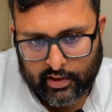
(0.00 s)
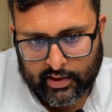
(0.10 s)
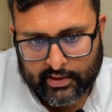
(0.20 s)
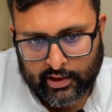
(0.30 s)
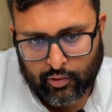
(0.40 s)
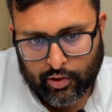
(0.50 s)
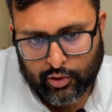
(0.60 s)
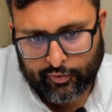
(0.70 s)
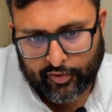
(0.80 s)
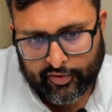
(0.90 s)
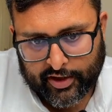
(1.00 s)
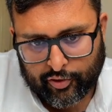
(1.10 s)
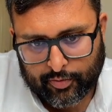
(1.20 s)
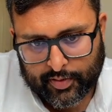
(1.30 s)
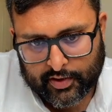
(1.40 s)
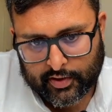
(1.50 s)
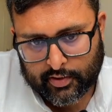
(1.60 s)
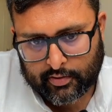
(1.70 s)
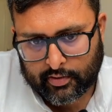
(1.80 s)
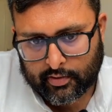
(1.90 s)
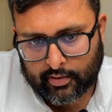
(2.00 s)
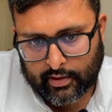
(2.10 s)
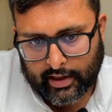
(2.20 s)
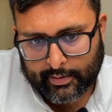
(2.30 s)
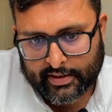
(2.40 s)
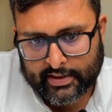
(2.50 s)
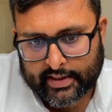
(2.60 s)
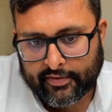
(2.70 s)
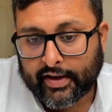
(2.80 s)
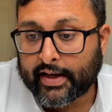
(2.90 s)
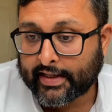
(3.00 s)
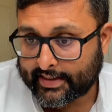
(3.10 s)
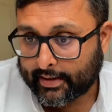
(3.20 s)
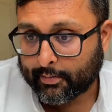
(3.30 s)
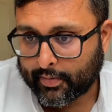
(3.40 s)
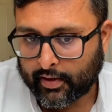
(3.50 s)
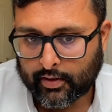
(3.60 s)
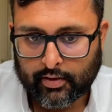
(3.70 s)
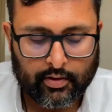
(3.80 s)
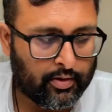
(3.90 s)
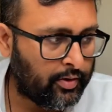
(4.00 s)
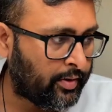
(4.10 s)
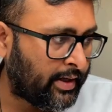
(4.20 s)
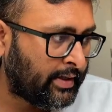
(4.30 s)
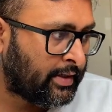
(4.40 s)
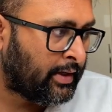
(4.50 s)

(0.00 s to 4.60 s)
is equal to 15 rupees. I'm just giving an example, right?